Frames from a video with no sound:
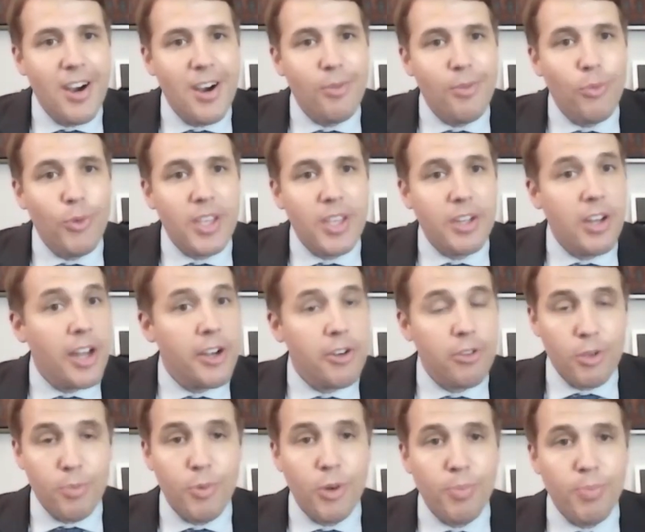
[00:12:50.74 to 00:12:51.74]
we can not
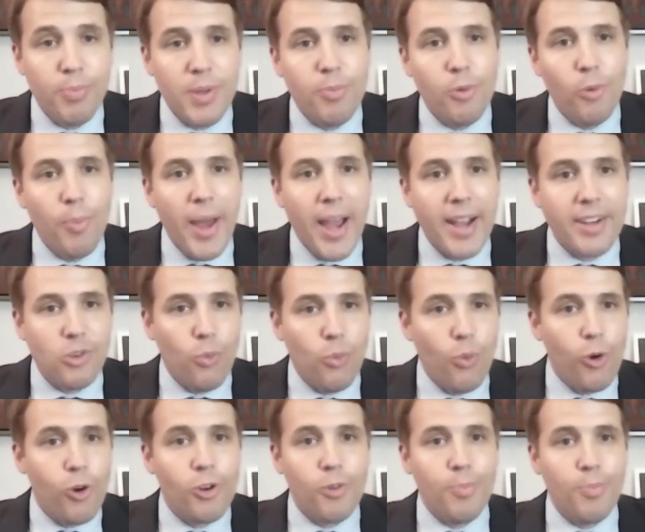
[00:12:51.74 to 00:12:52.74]
only put people back to
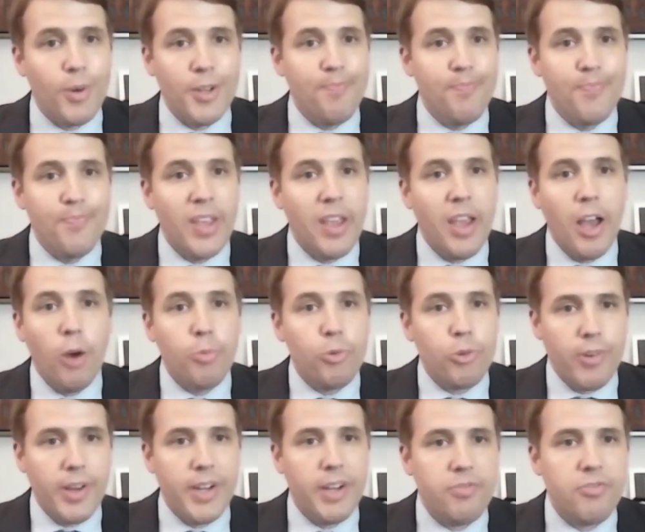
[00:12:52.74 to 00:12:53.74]
work, but help
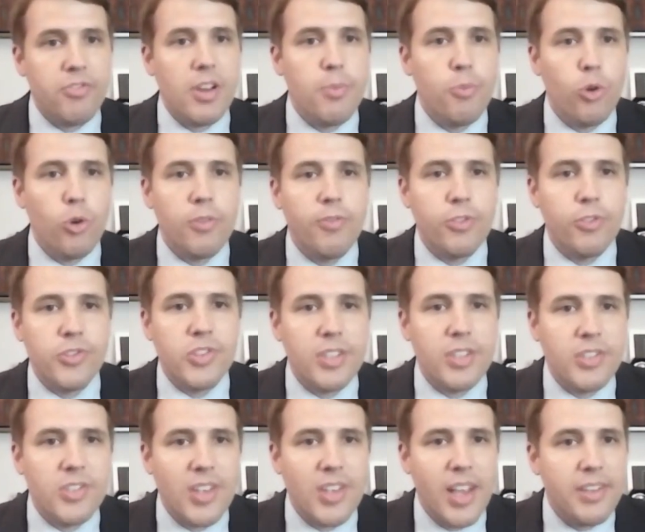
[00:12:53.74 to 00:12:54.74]
create a framework for
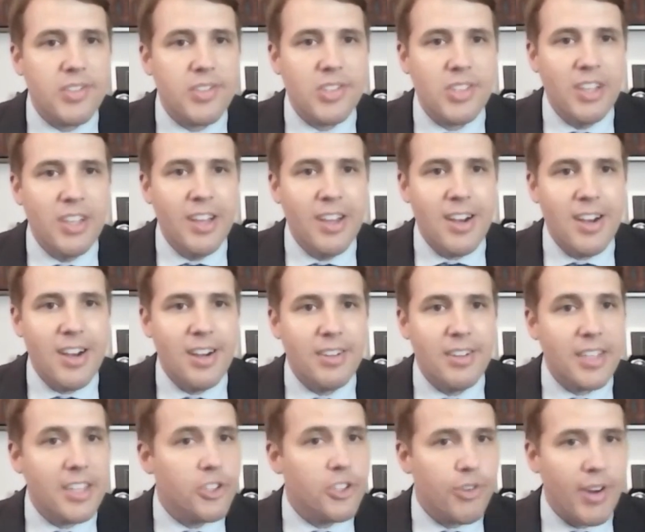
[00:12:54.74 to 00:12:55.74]
success
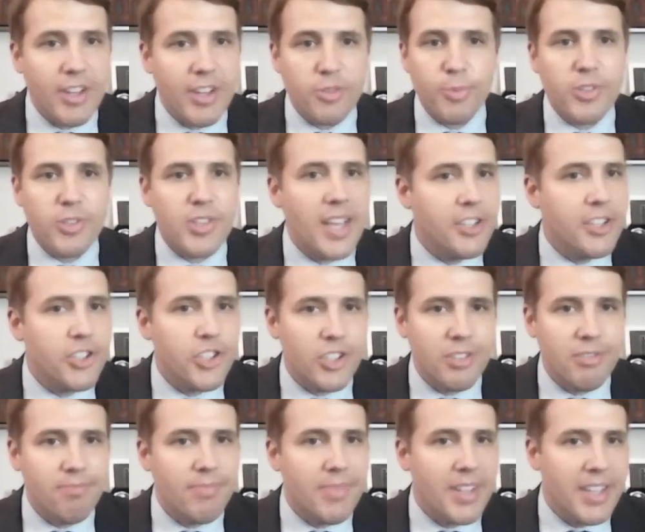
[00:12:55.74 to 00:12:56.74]
in
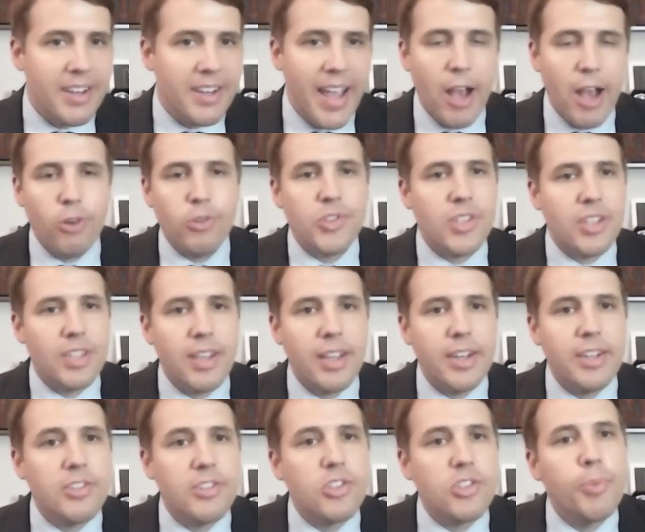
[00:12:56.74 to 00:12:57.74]
transportation, in housing, and
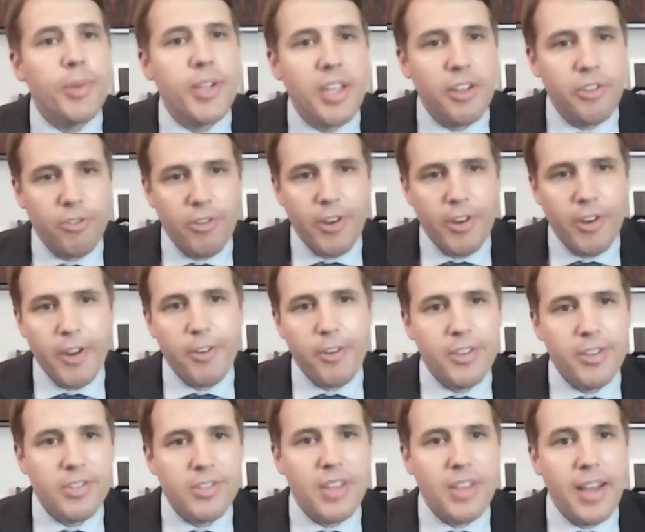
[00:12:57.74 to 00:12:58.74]
in so many other
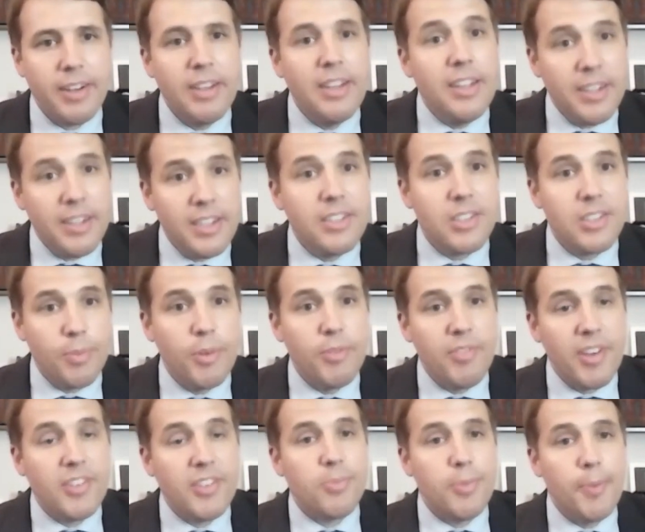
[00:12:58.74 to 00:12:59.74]
areas that need some
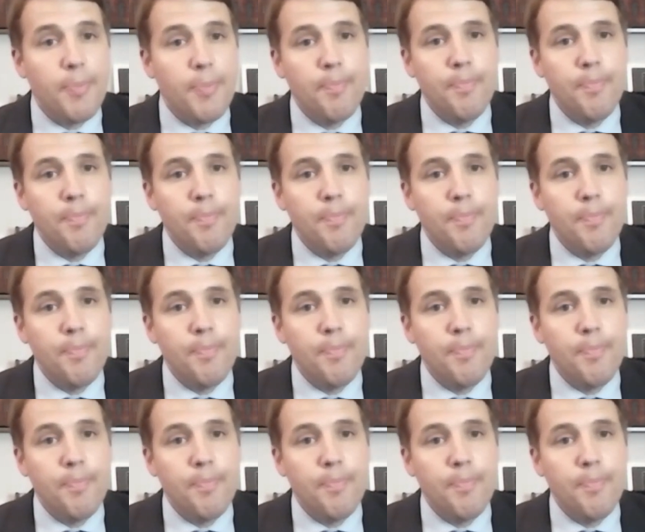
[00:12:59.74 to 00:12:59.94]
investment.